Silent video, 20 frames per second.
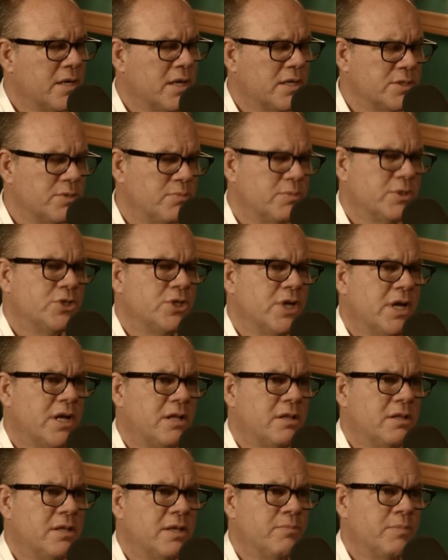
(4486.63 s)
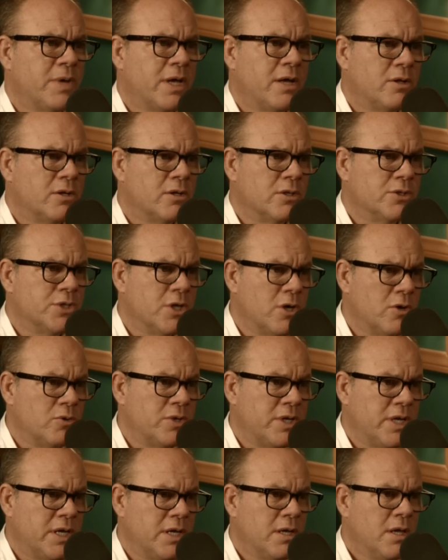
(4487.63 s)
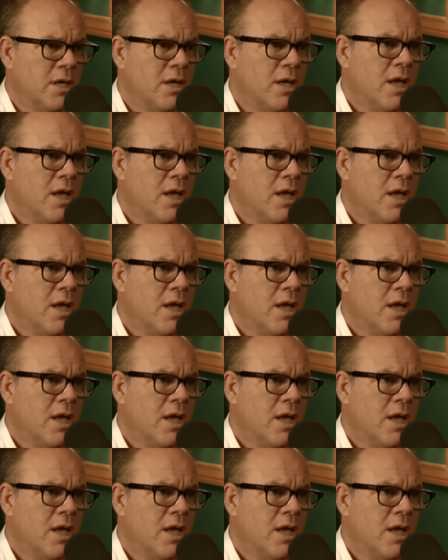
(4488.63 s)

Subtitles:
cousin Michelle and my uncle Tony,